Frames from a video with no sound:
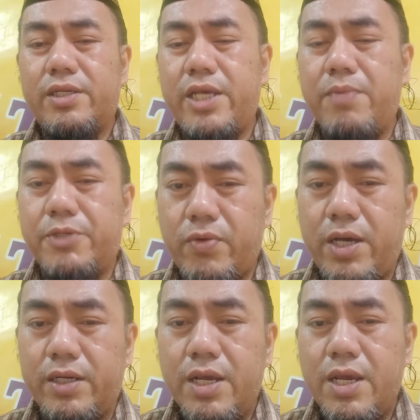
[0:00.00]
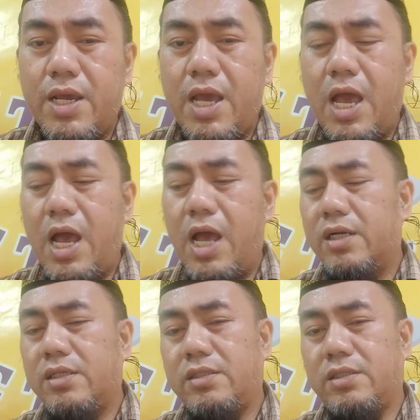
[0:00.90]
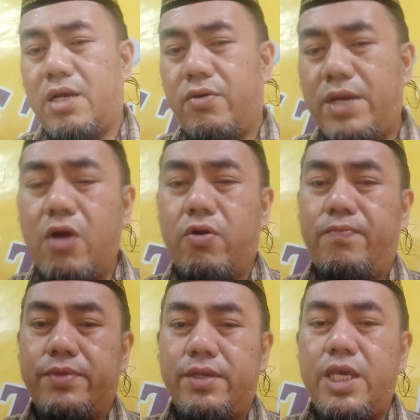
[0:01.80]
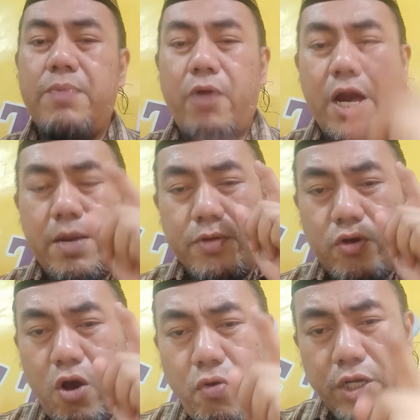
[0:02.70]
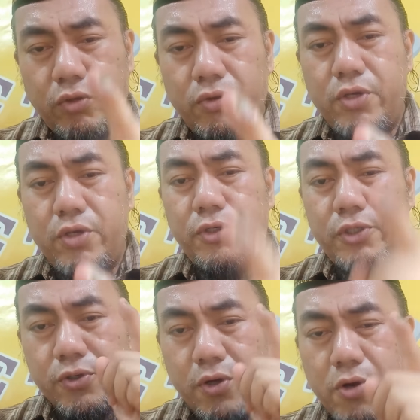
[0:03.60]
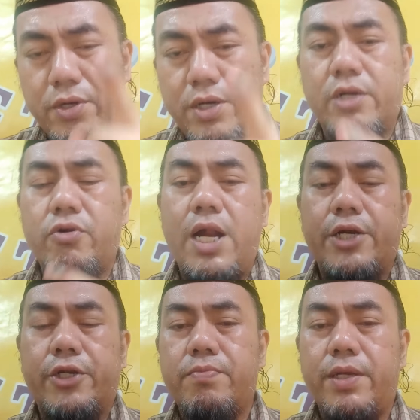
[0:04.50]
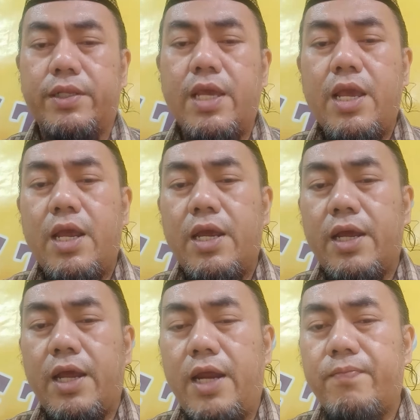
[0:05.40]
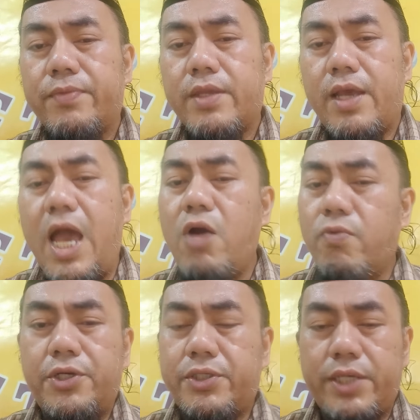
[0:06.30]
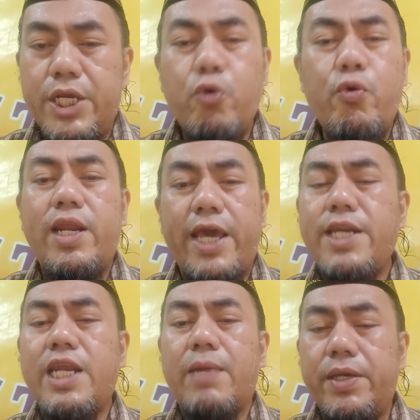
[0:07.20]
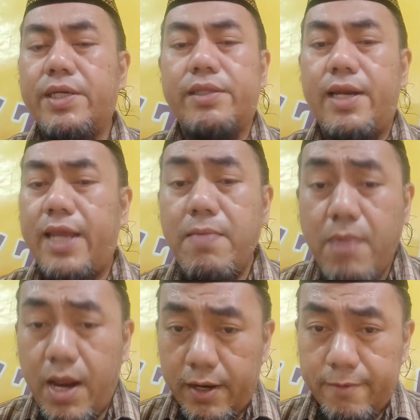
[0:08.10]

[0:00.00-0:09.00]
James White? Now, if I'm going to use your own argument, I would say you will end up in a dilemma.